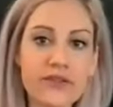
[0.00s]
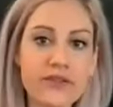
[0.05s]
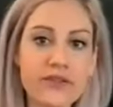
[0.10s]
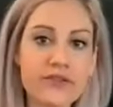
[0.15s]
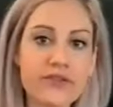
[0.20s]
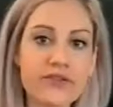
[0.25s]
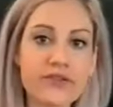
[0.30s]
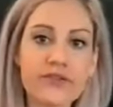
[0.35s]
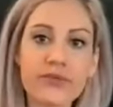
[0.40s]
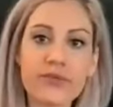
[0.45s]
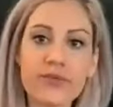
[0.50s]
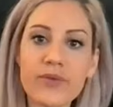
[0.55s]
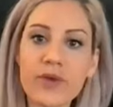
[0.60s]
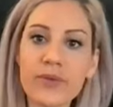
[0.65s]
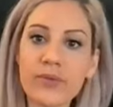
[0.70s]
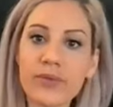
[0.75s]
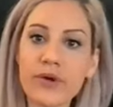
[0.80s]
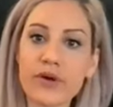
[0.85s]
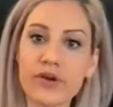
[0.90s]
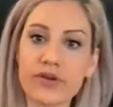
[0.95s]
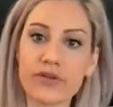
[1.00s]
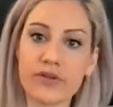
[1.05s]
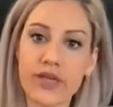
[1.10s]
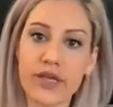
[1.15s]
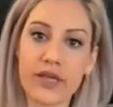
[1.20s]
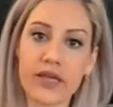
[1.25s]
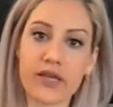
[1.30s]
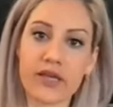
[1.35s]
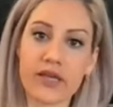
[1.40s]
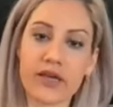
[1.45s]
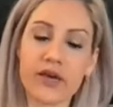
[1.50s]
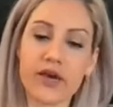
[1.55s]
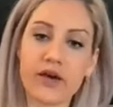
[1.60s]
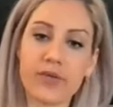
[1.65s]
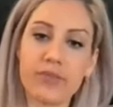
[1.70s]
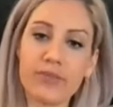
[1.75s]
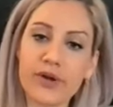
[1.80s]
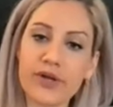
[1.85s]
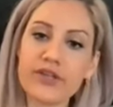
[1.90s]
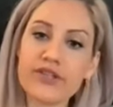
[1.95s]
let's just remember, like, a
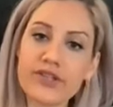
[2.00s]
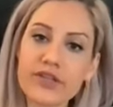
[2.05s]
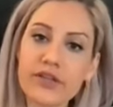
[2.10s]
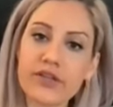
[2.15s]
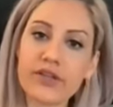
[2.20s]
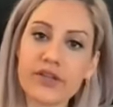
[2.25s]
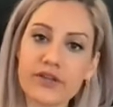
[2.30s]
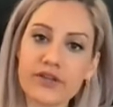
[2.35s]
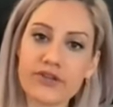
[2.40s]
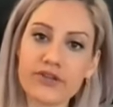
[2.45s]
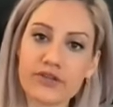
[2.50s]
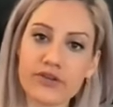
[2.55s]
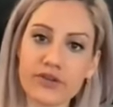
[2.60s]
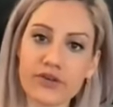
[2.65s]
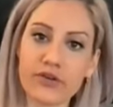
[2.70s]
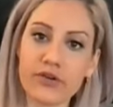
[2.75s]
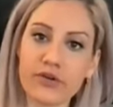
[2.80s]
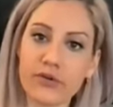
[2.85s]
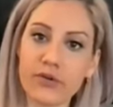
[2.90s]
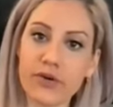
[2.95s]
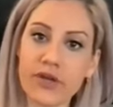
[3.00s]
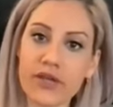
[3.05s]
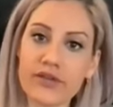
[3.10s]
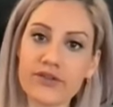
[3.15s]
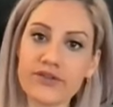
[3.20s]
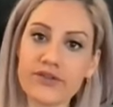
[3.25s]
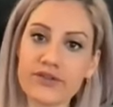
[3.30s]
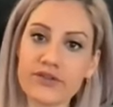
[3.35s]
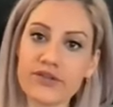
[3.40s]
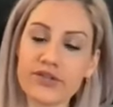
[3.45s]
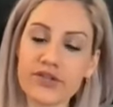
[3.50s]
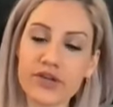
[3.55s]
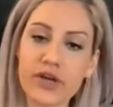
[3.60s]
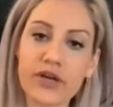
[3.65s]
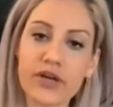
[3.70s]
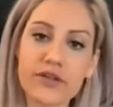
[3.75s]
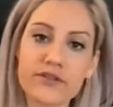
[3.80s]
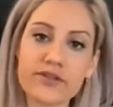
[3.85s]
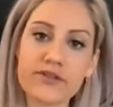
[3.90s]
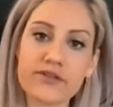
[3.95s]
budget issue is
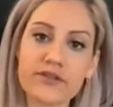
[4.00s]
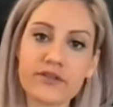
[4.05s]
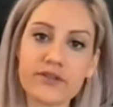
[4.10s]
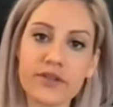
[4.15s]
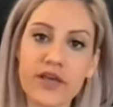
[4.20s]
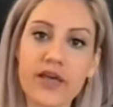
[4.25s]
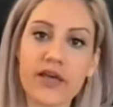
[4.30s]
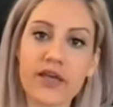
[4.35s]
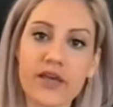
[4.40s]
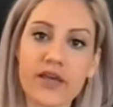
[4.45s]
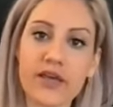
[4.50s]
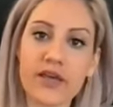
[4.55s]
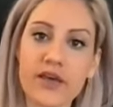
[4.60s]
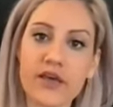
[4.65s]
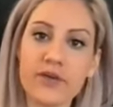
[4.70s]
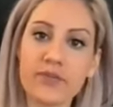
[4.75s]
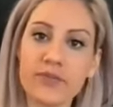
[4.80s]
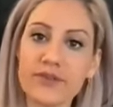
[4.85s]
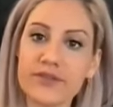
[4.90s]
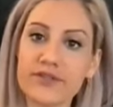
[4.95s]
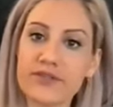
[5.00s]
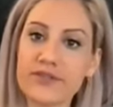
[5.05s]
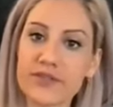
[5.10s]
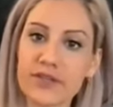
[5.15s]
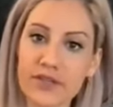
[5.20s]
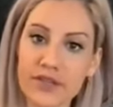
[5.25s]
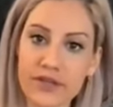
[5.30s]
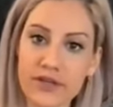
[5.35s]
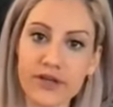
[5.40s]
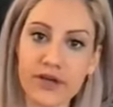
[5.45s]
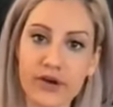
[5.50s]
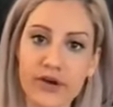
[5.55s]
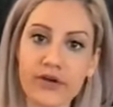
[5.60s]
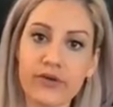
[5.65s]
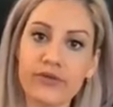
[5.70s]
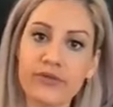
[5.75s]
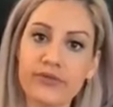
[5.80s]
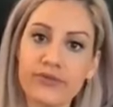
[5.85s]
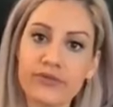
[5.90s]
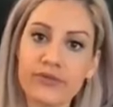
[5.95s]
just like a
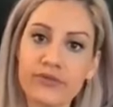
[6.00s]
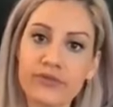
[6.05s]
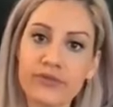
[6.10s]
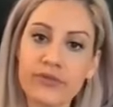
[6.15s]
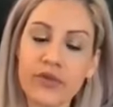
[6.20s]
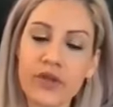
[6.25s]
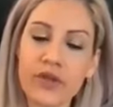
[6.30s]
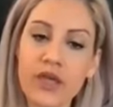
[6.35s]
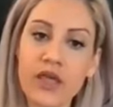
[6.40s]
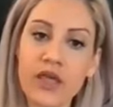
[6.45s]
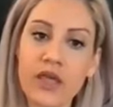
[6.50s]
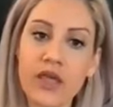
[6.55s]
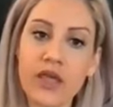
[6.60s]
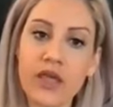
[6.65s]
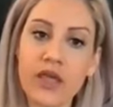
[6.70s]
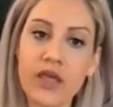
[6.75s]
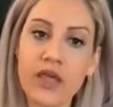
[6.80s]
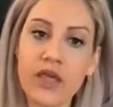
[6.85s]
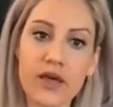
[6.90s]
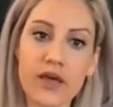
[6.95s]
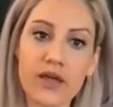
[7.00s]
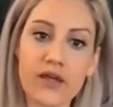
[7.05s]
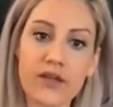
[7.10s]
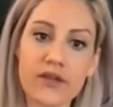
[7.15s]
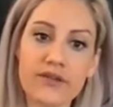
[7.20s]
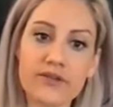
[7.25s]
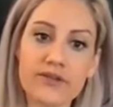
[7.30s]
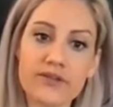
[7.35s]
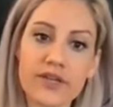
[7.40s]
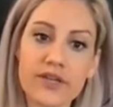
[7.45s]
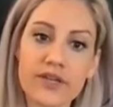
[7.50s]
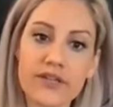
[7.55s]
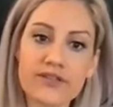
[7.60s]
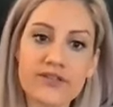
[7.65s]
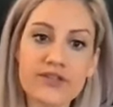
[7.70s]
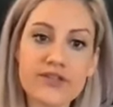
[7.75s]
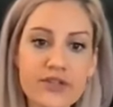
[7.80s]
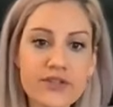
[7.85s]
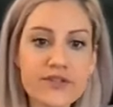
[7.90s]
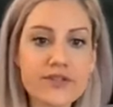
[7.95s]
mosquito. And it's
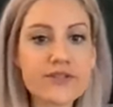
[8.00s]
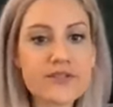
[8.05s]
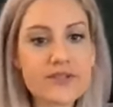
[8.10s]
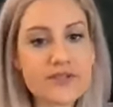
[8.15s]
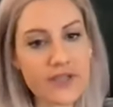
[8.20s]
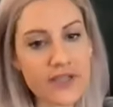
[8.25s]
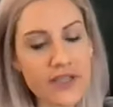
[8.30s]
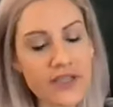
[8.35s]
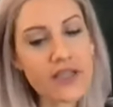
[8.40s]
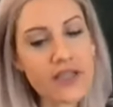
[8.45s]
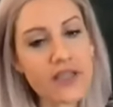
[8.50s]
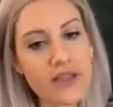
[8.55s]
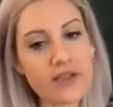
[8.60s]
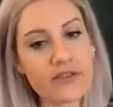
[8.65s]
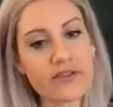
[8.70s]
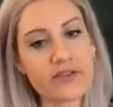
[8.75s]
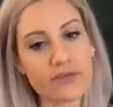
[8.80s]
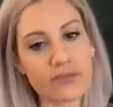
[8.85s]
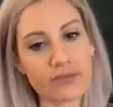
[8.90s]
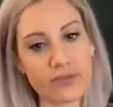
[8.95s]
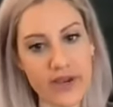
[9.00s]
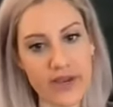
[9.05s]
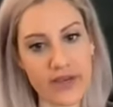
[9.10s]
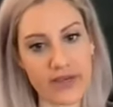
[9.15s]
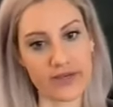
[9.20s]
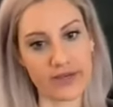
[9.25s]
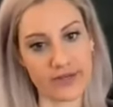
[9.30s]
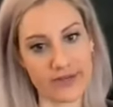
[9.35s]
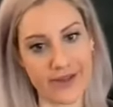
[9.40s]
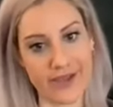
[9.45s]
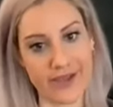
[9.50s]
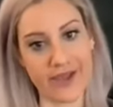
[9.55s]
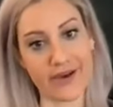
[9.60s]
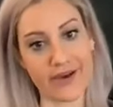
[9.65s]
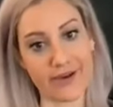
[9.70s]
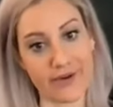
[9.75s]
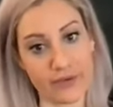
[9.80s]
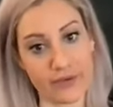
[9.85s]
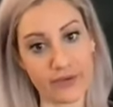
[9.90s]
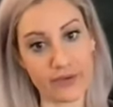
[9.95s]
just stinging us right
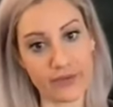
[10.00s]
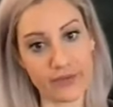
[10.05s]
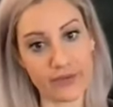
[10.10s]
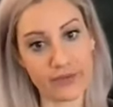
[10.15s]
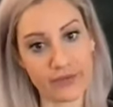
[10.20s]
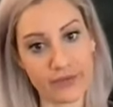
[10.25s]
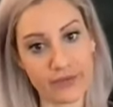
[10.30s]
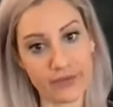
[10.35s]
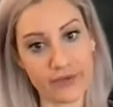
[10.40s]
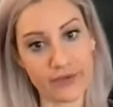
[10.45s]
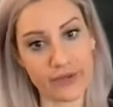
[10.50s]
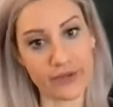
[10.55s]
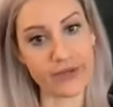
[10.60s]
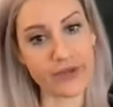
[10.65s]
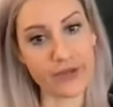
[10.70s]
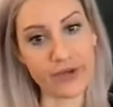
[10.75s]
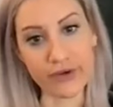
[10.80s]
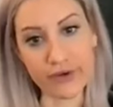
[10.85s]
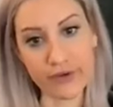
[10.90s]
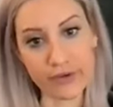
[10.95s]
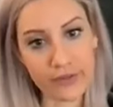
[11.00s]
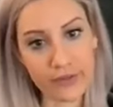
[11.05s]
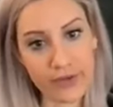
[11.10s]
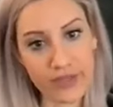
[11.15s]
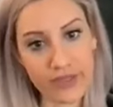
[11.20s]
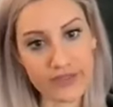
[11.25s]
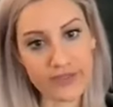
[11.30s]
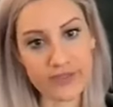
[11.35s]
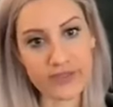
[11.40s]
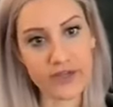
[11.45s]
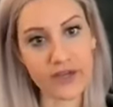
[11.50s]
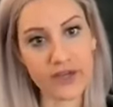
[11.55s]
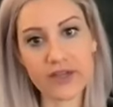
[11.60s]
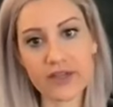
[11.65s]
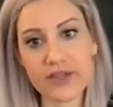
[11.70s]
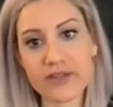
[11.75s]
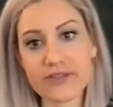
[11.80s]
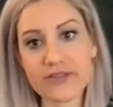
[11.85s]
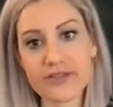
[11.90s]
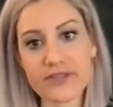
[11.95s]
now. You know, choke, it's choke, not
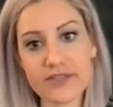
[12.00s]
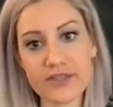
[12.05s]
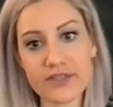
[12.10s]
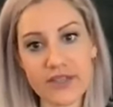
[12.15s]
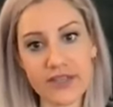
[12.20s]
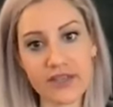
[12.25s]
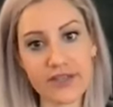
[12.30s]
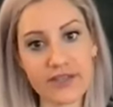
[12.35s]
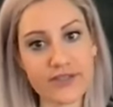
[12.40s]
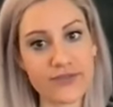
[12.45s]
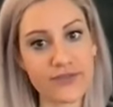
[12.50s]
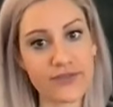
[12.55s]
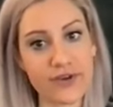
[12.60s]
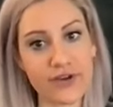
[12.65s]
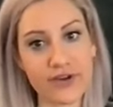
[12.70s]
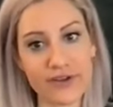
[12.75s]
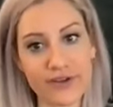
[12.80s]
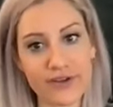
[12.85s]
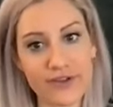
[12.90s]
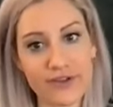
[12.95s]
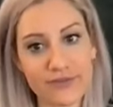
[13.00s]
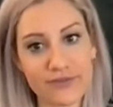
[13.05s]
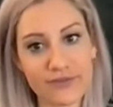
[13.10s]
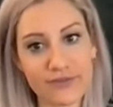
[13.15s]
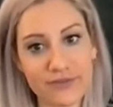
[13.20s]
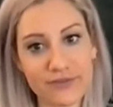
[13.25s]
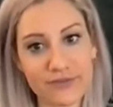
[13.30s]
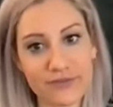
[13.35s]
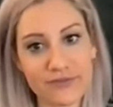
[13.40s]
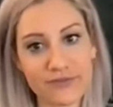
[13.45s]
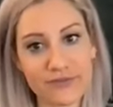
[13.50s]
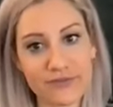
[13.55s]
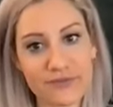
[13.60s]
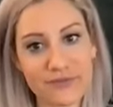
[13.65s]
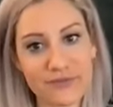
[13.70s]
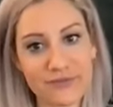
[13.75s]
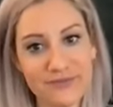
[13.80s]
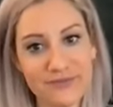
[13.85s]
going to sting choke, us. Choke, choke, choke,